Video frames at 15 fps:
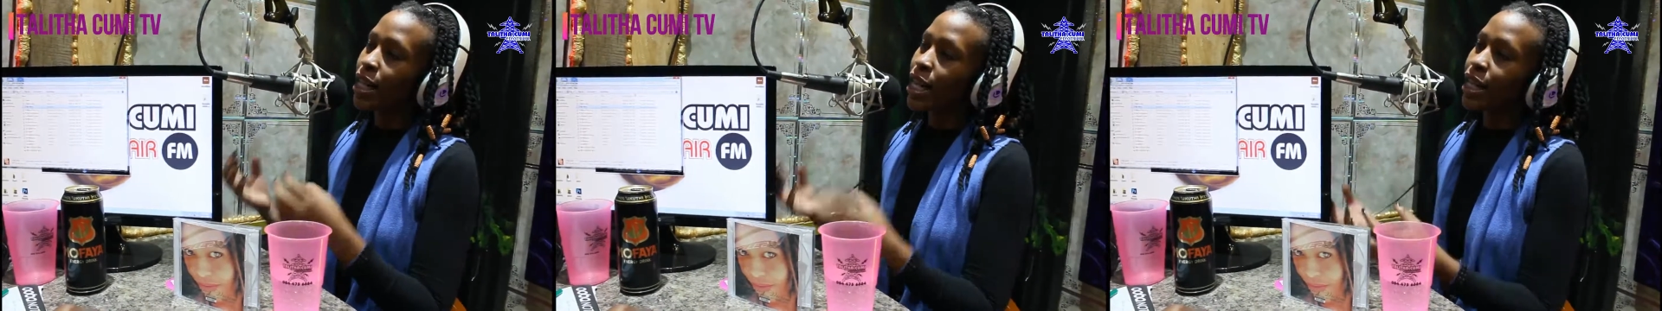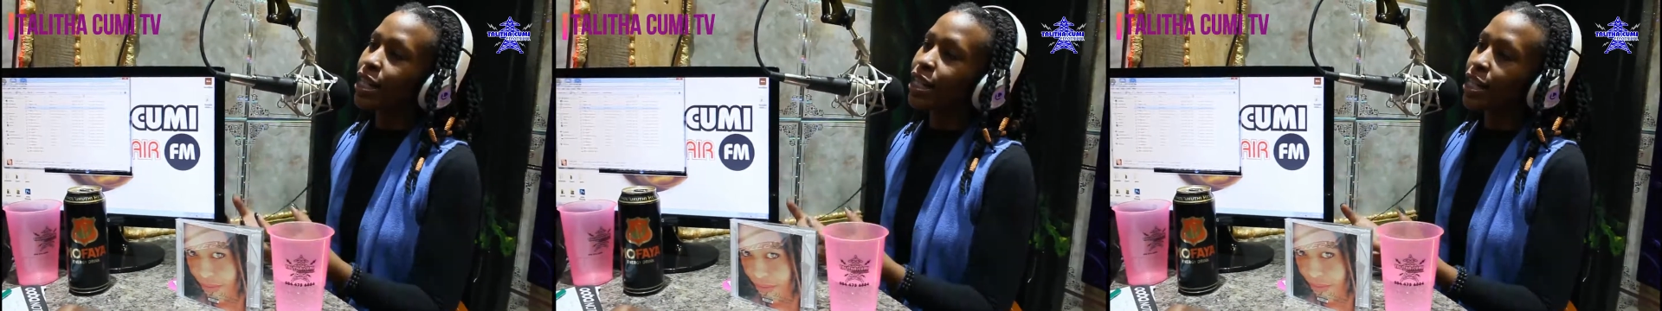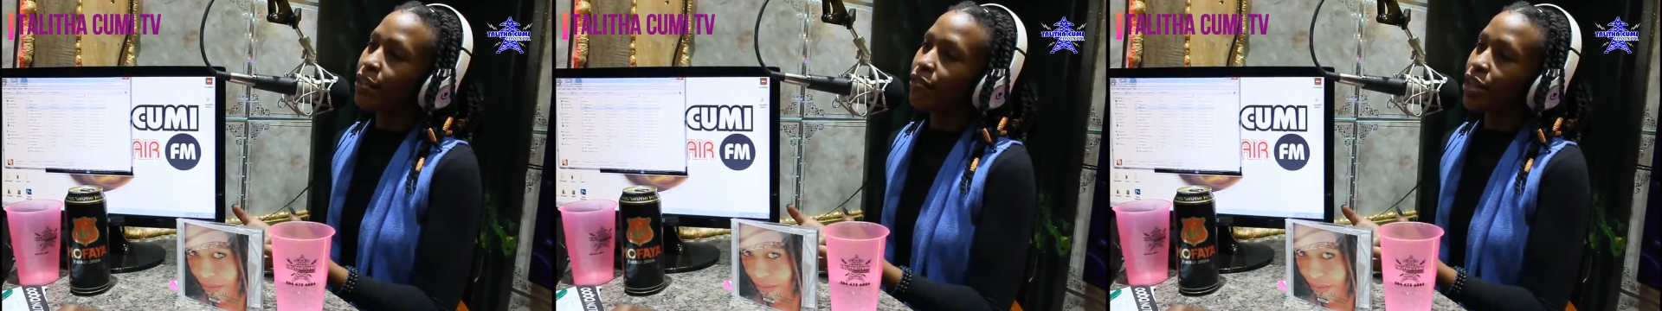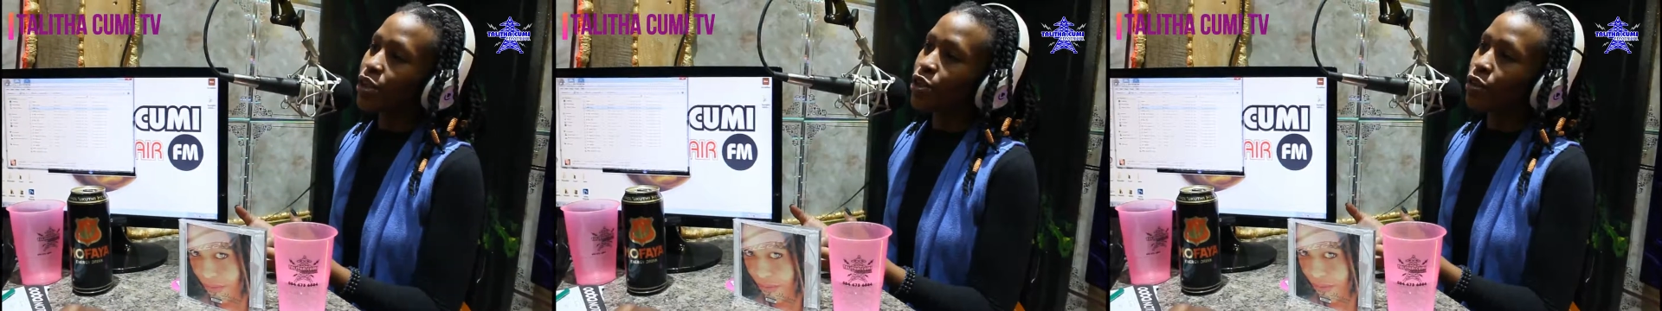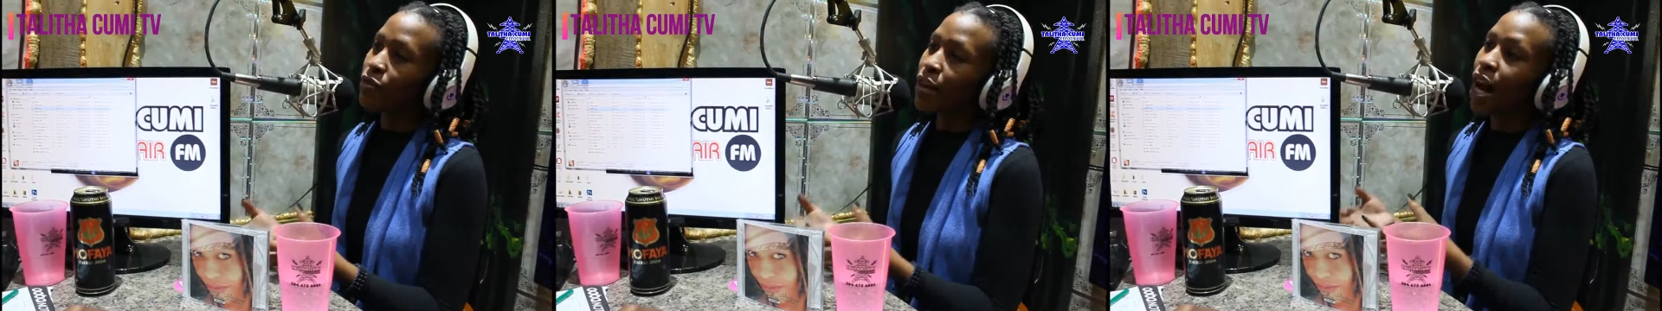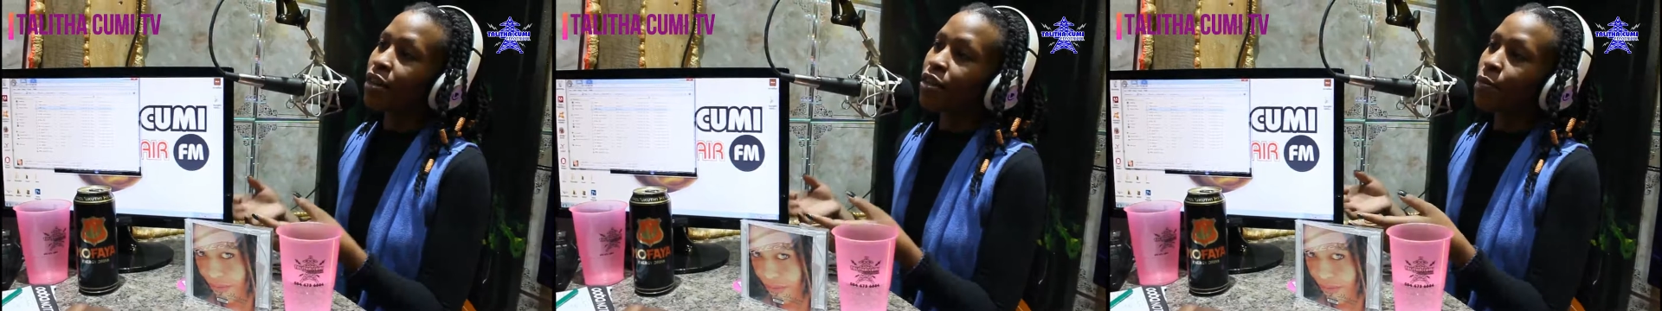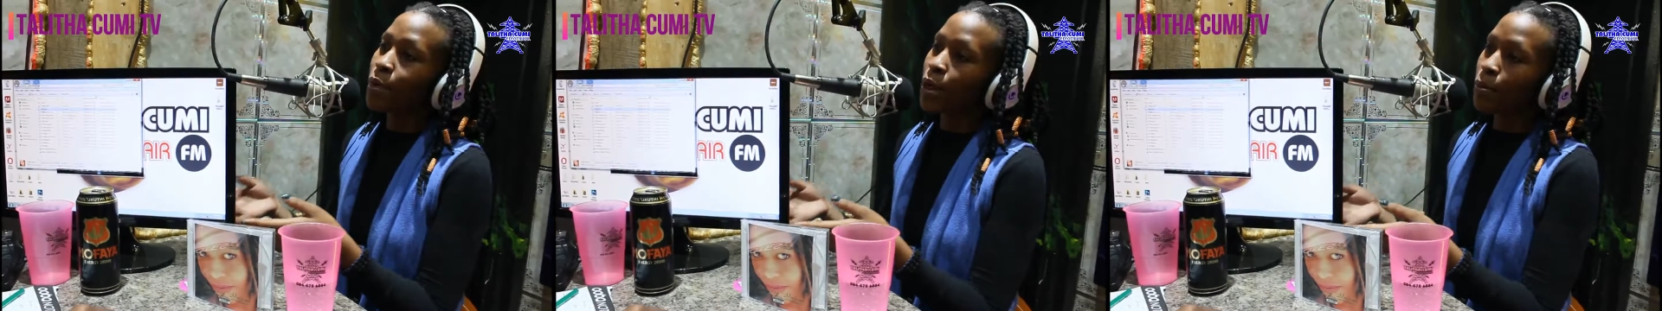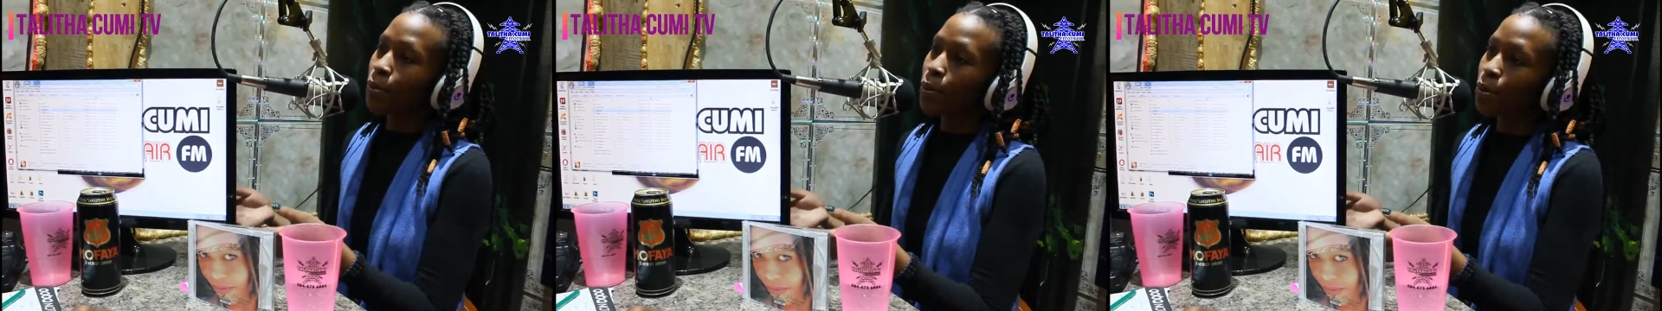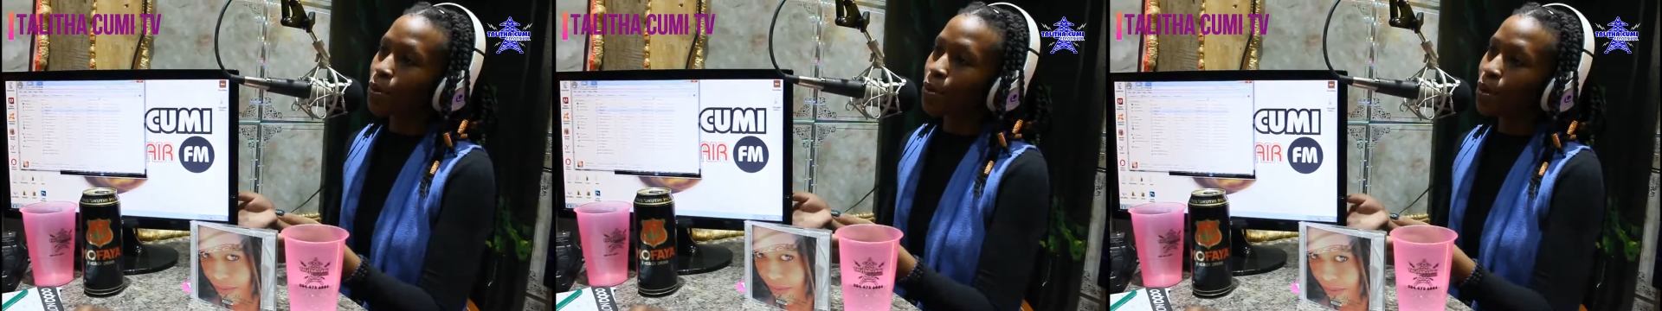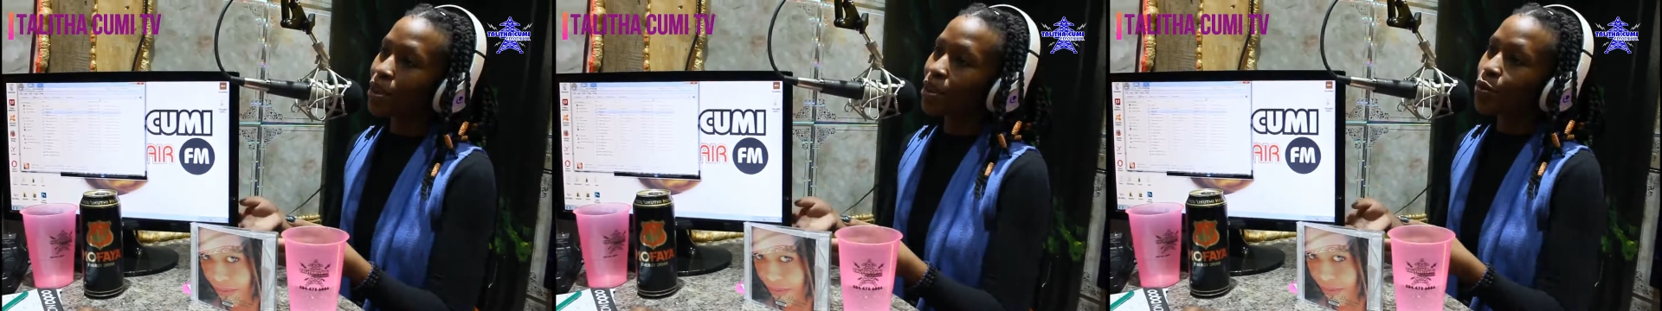daily livings of other
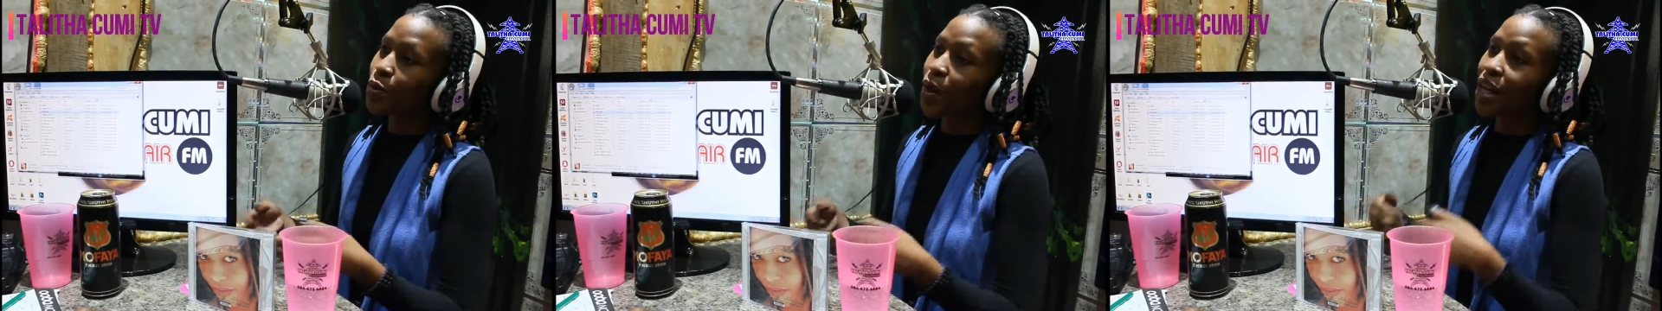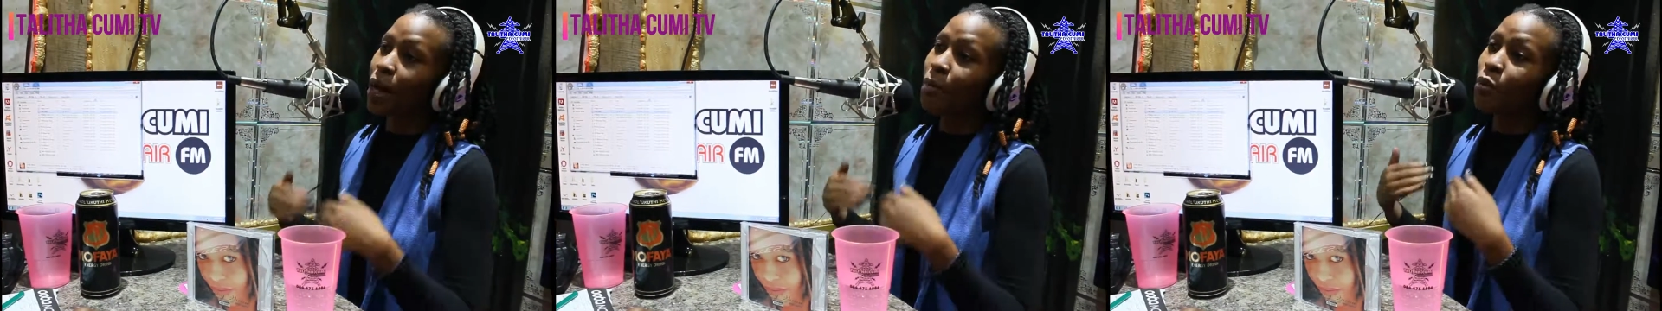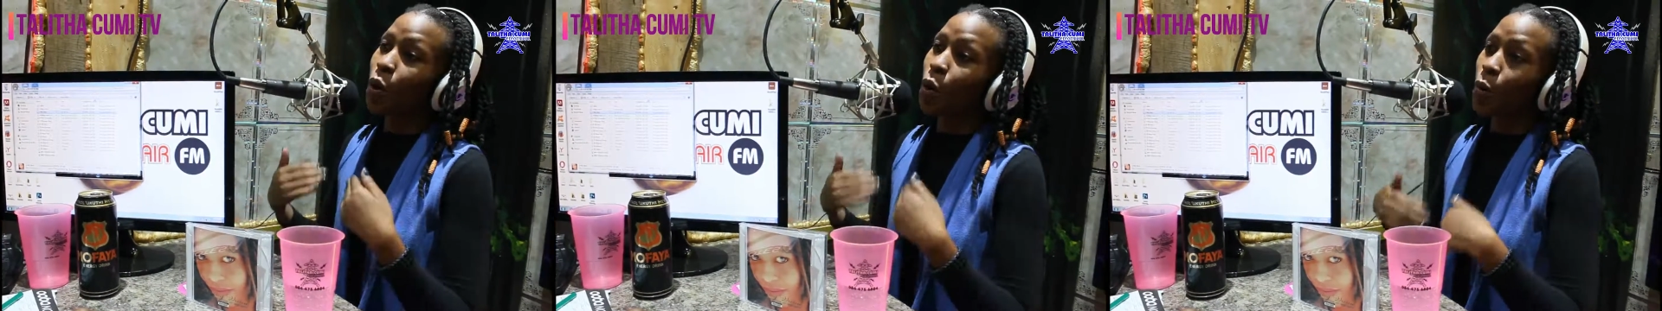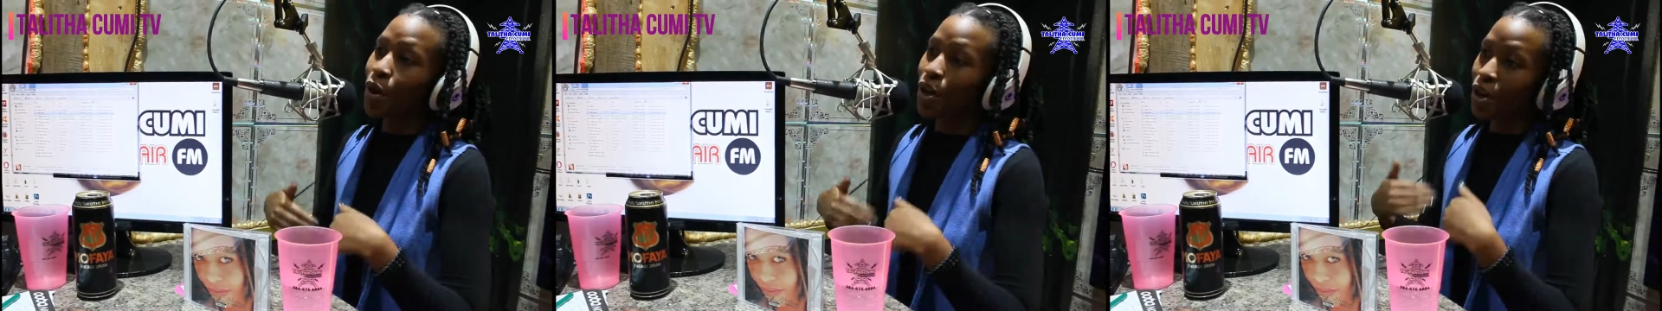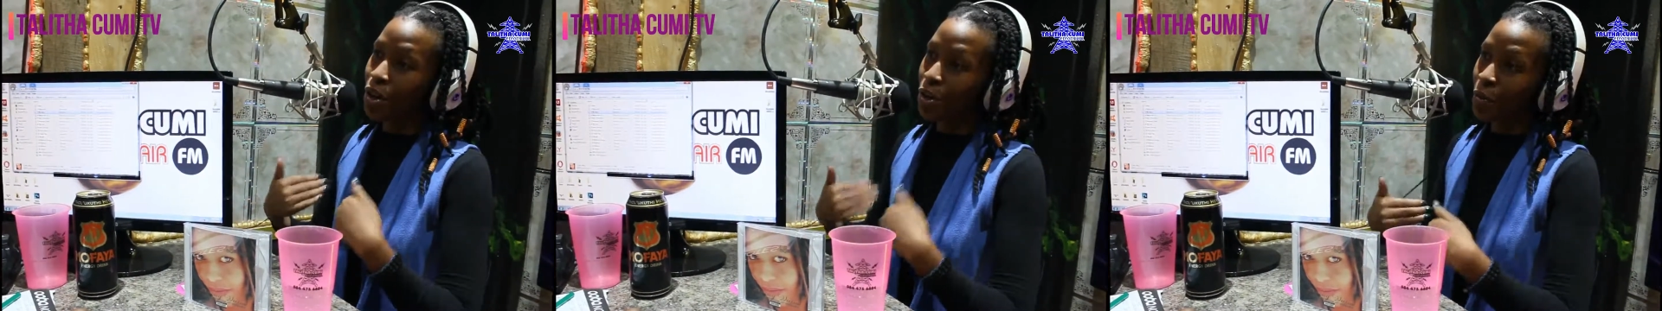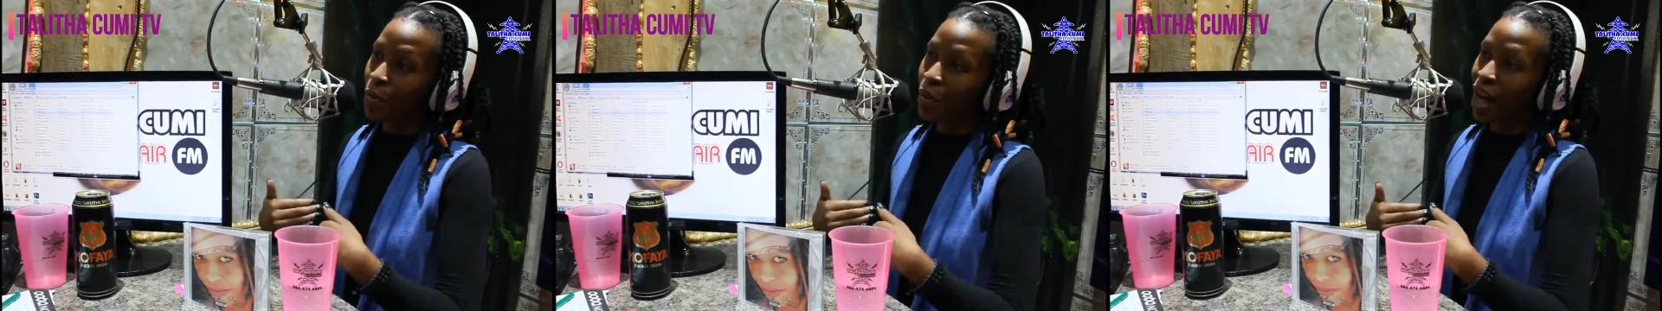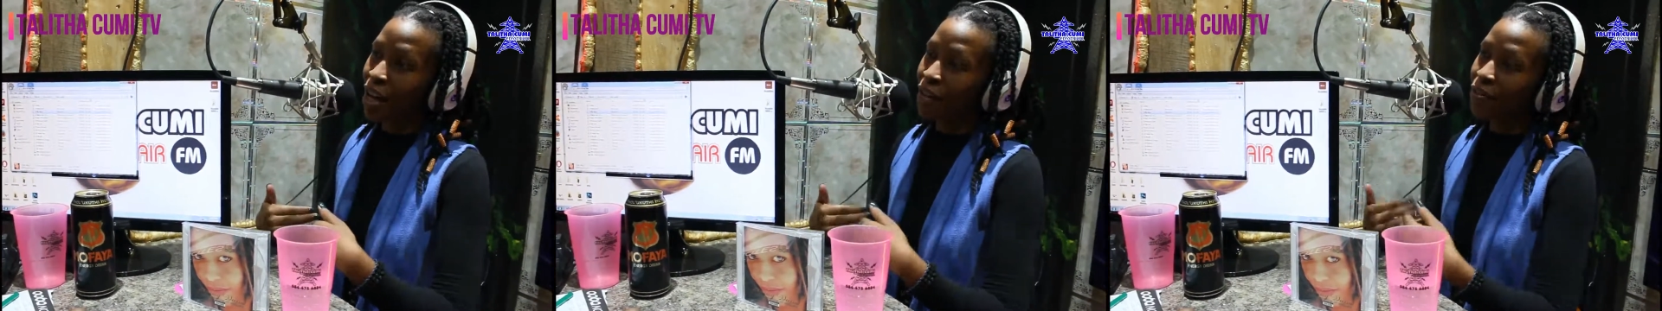people, not what I'm going through.